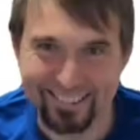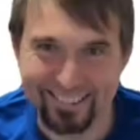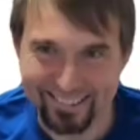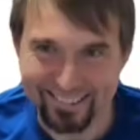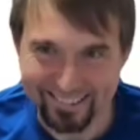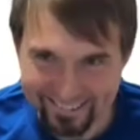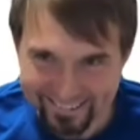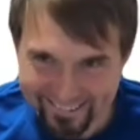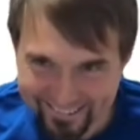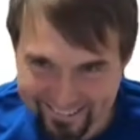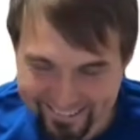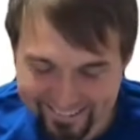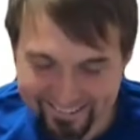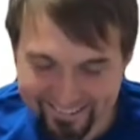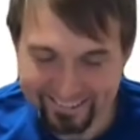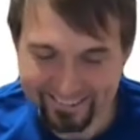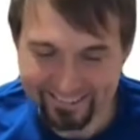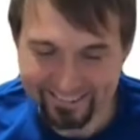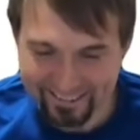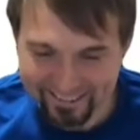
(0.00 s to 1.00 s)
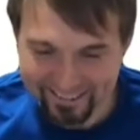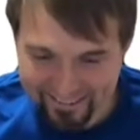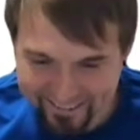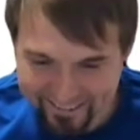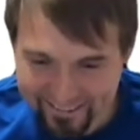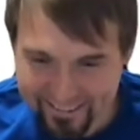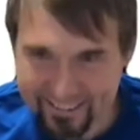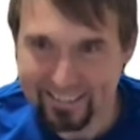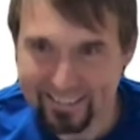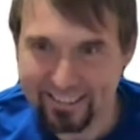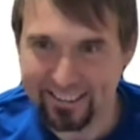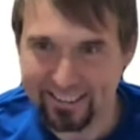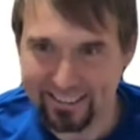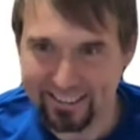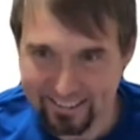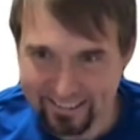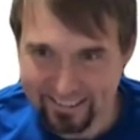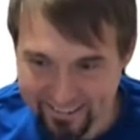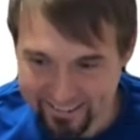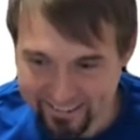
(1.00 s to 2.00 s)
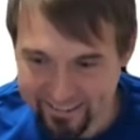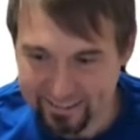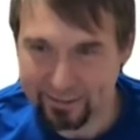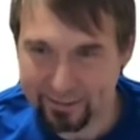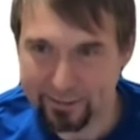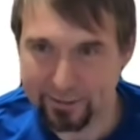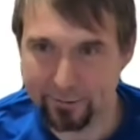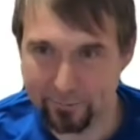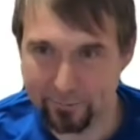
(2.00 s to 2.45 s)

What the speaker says: at a much cheaper rate.